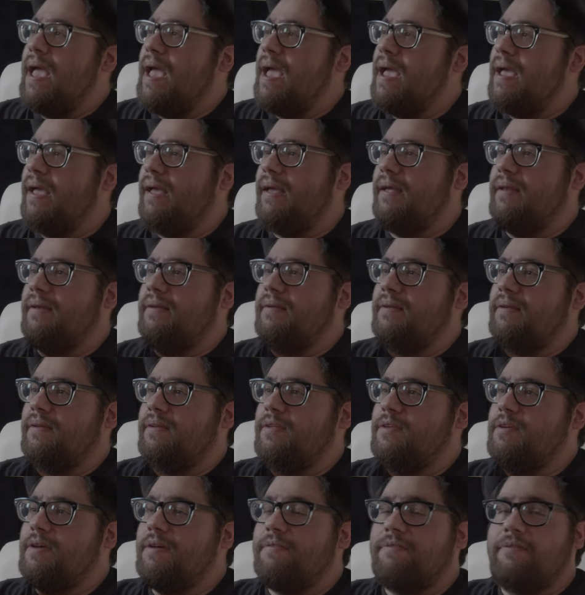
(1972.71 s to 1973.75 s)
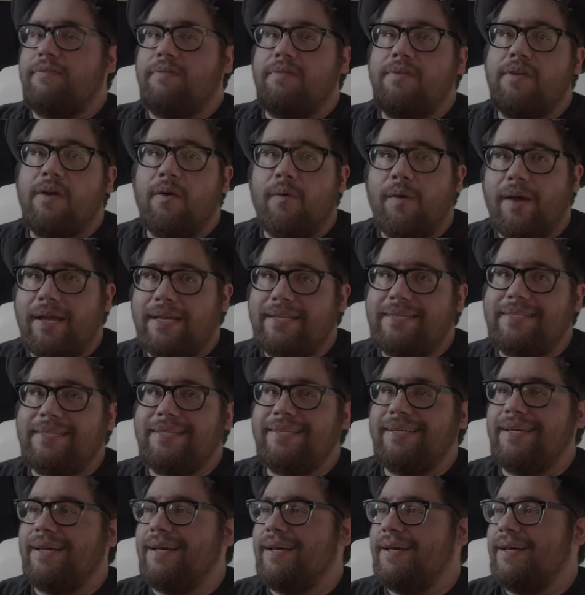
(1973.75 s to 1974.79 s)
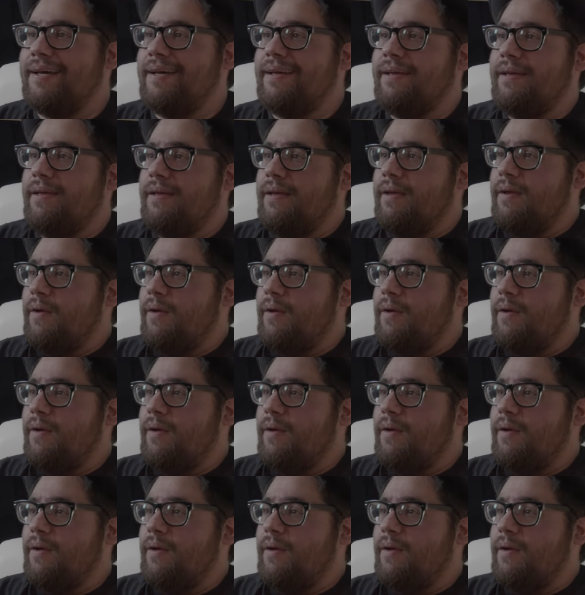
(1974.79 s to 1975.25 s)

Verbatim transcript: And you have no idea